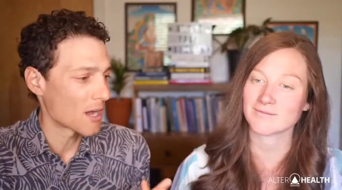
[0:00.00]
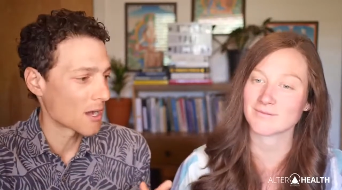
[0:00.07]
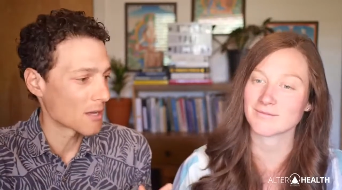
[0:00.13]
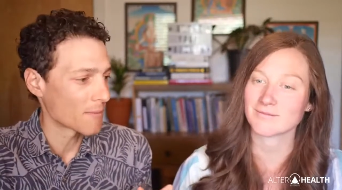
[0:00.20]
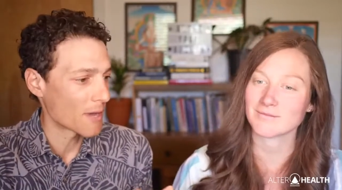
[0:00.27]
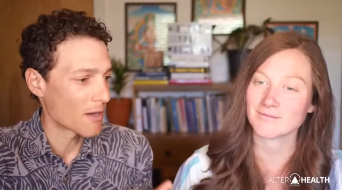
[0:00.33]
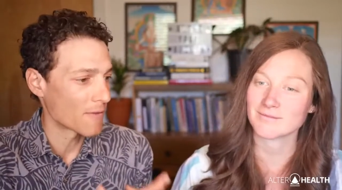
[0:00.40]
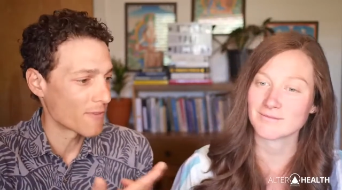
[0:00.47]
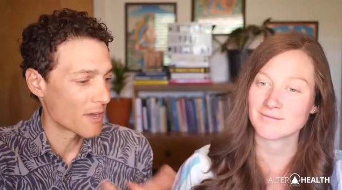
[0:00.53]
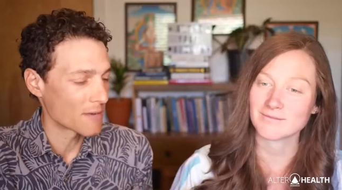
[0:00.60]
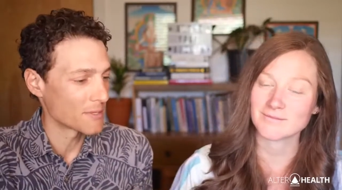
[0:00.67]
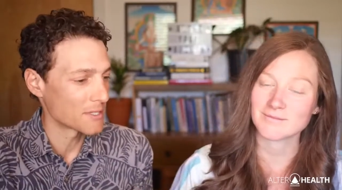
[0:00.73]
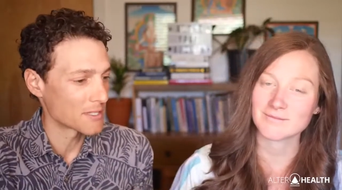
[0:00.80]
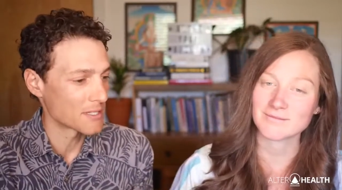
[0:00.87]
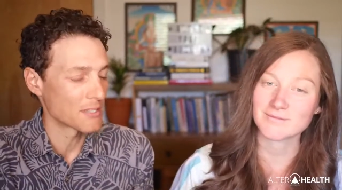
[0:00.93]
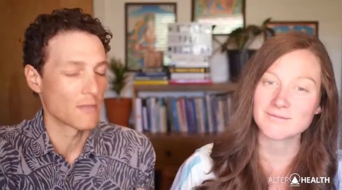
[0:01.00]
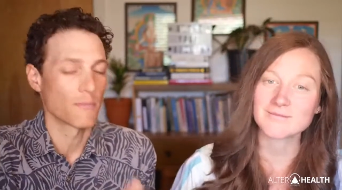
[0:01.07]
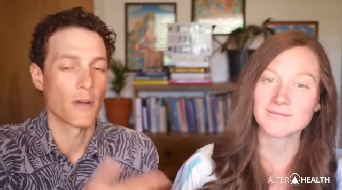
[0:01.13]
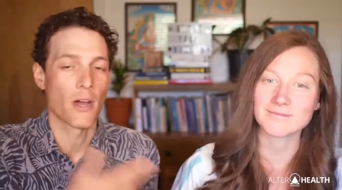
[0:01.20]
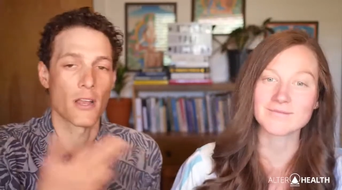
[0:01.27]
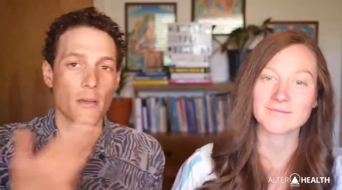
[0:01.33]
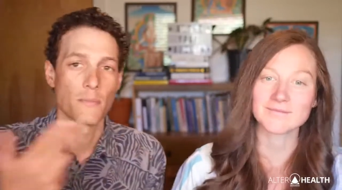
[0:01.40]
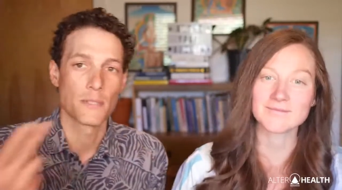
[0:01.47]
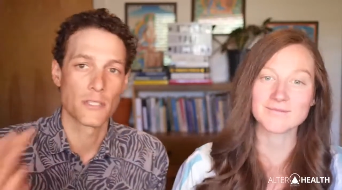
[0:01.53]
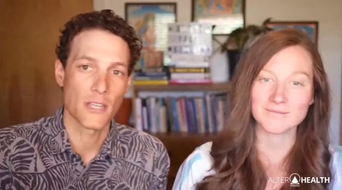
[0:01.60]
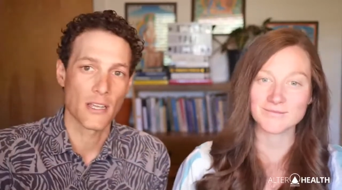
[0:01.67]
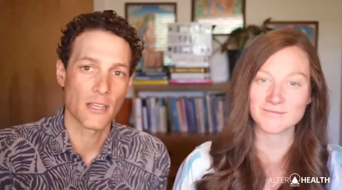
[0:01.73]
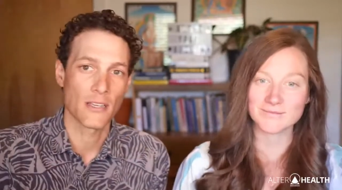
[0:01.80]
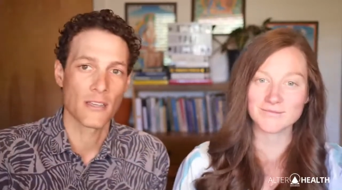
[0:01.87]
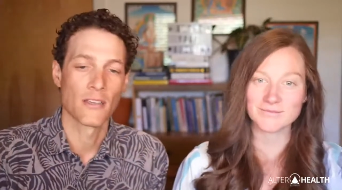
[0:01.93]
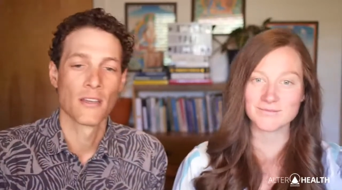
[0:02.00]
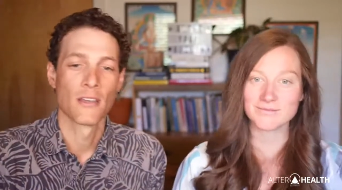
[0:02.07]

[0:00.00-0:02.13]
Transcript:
Speaker 1: about vitamin C, you brought up zinc,